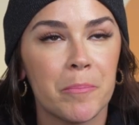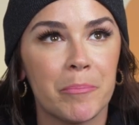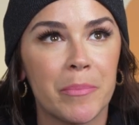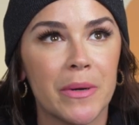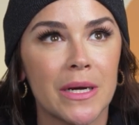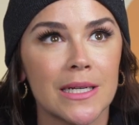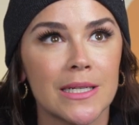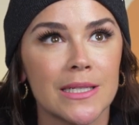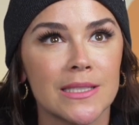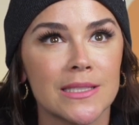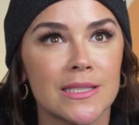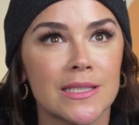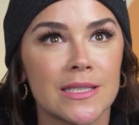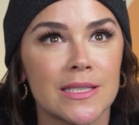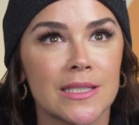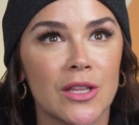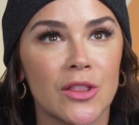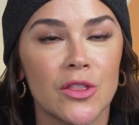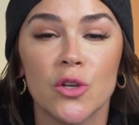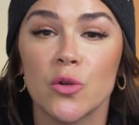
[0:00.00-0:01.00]
but
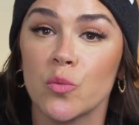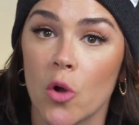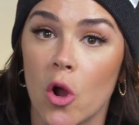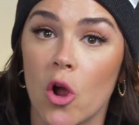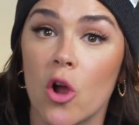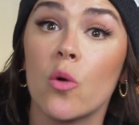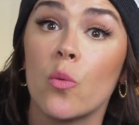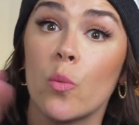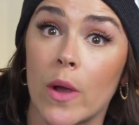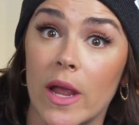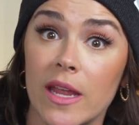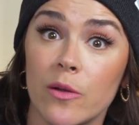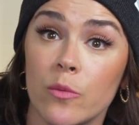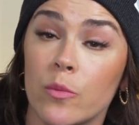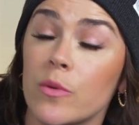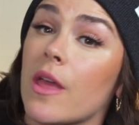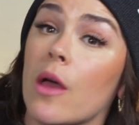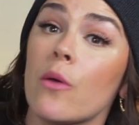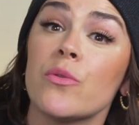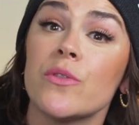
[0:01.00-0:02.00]
the wrong way,
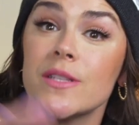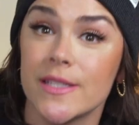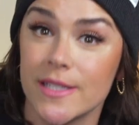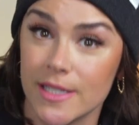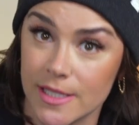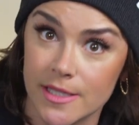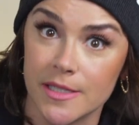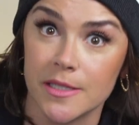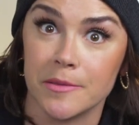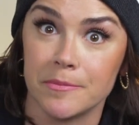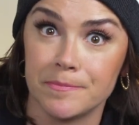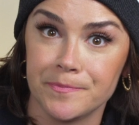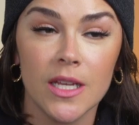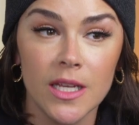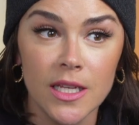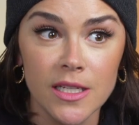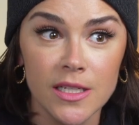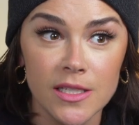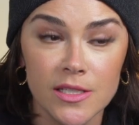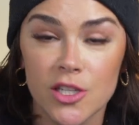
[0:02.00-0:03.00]
without the system.
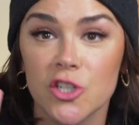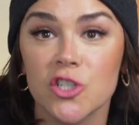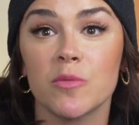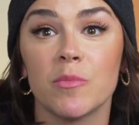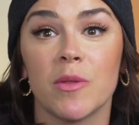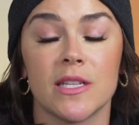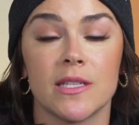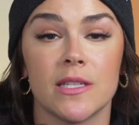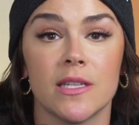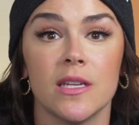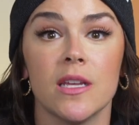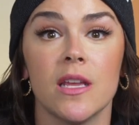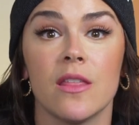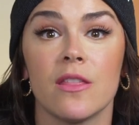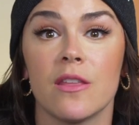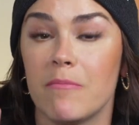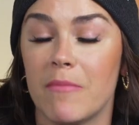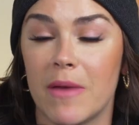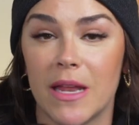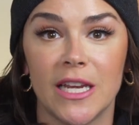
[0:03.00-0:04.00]
It is such a blessing
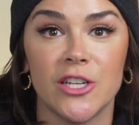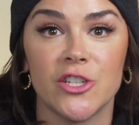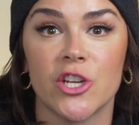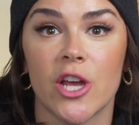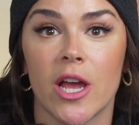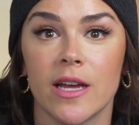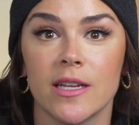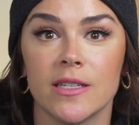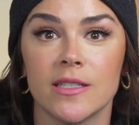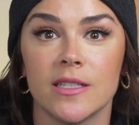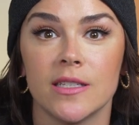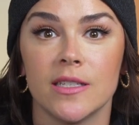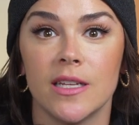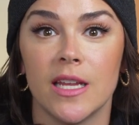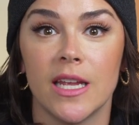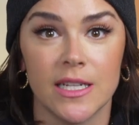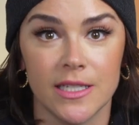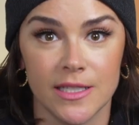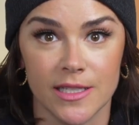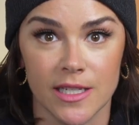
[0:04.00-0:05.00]
that ManyChat
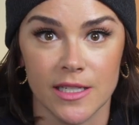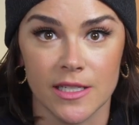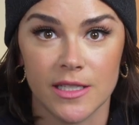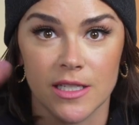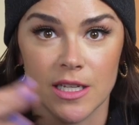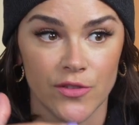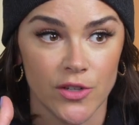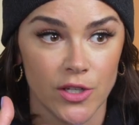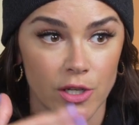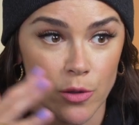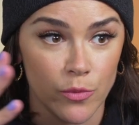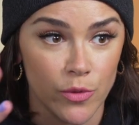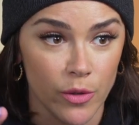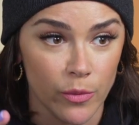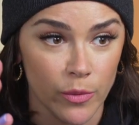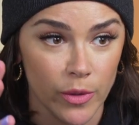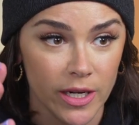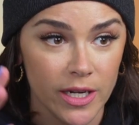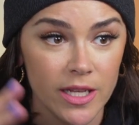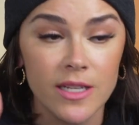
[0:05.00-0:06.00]
exists. If you don't know
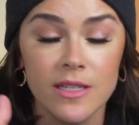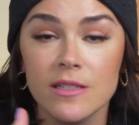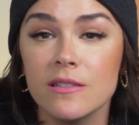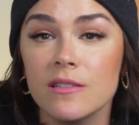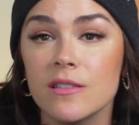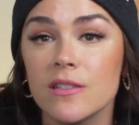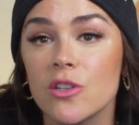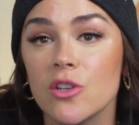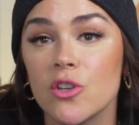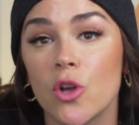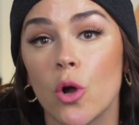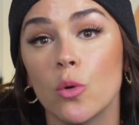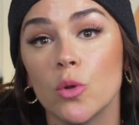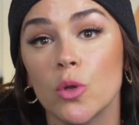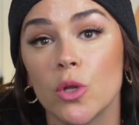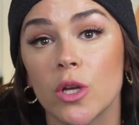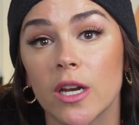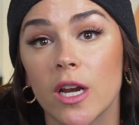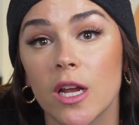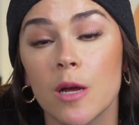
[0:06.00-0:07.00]
what it is, go
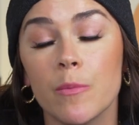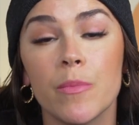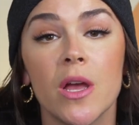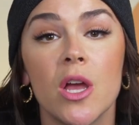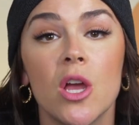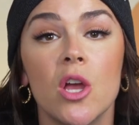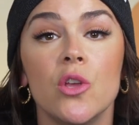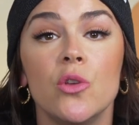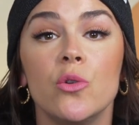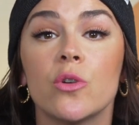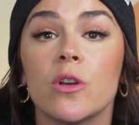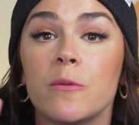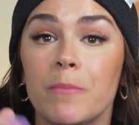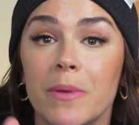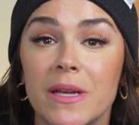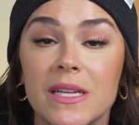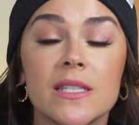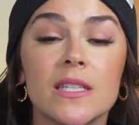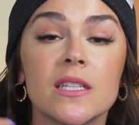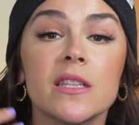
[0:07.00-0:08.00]
look it up. You can
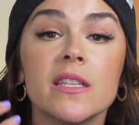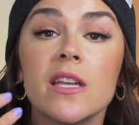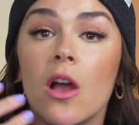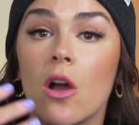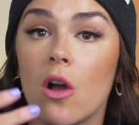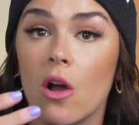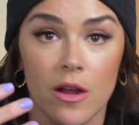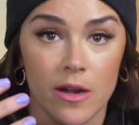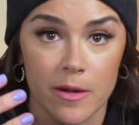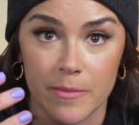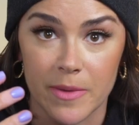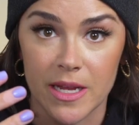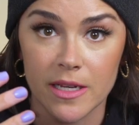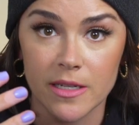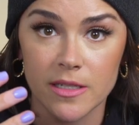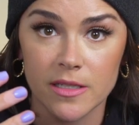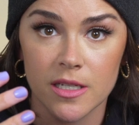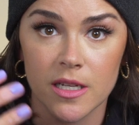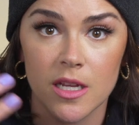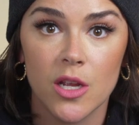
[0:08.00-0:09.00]
basically
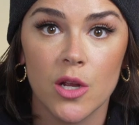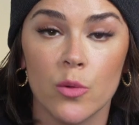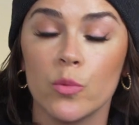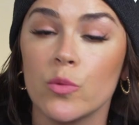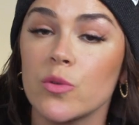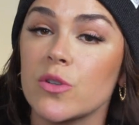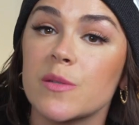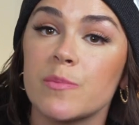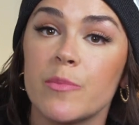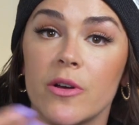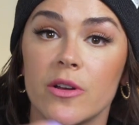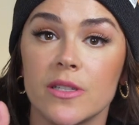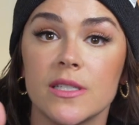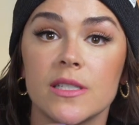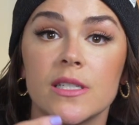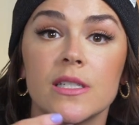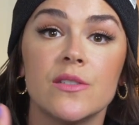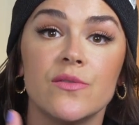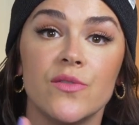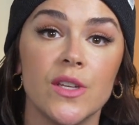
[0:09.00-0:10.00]
automate
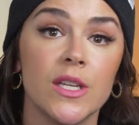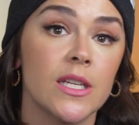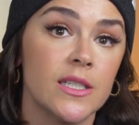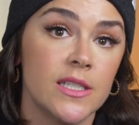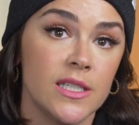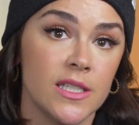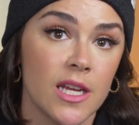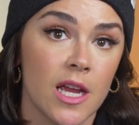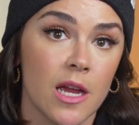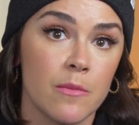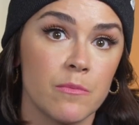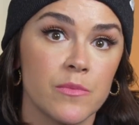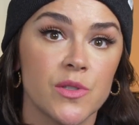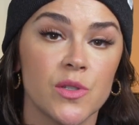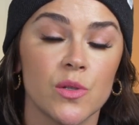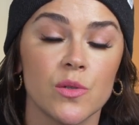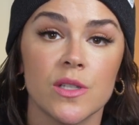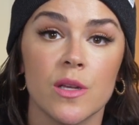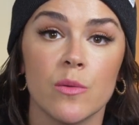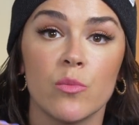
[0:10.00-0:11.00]
responses via DM. So
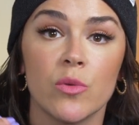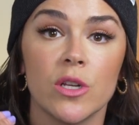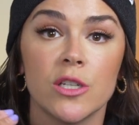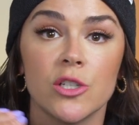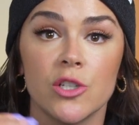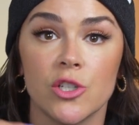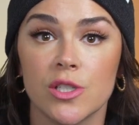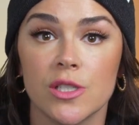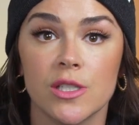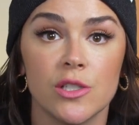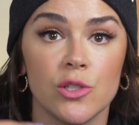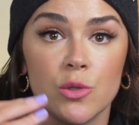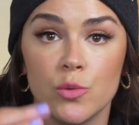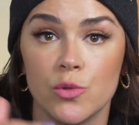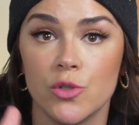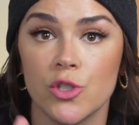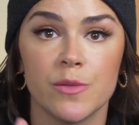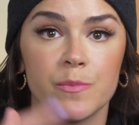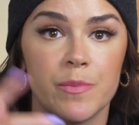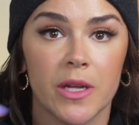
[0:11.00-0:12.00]
you
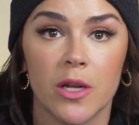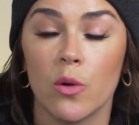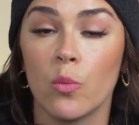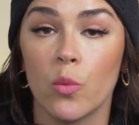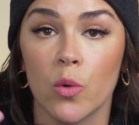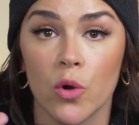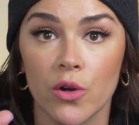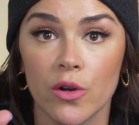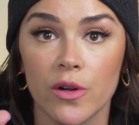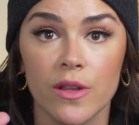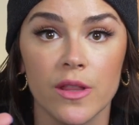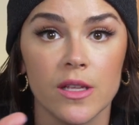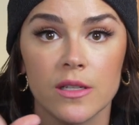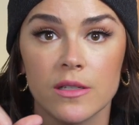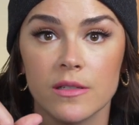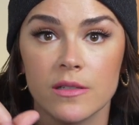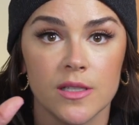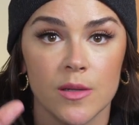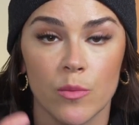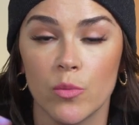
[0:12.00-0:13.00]
just pick a word
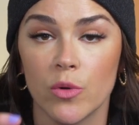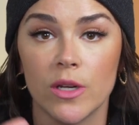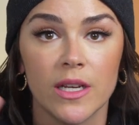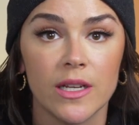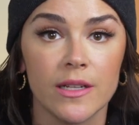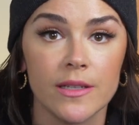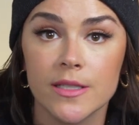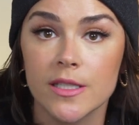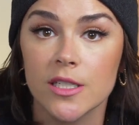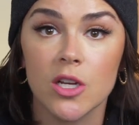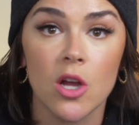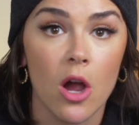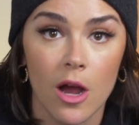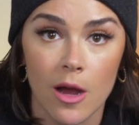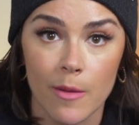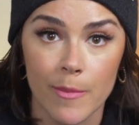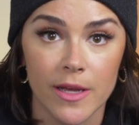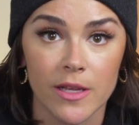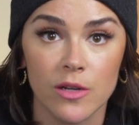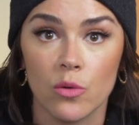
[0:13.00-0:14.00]
that someone needs to
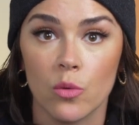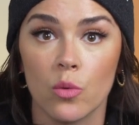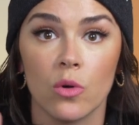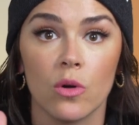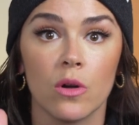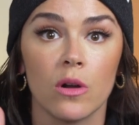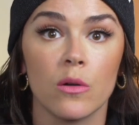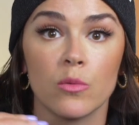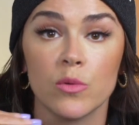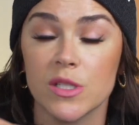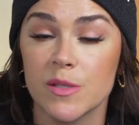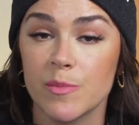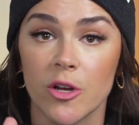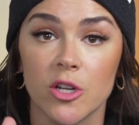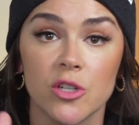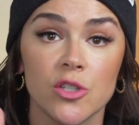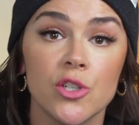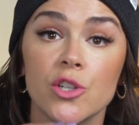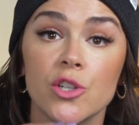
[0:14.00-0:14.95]
comment or respond to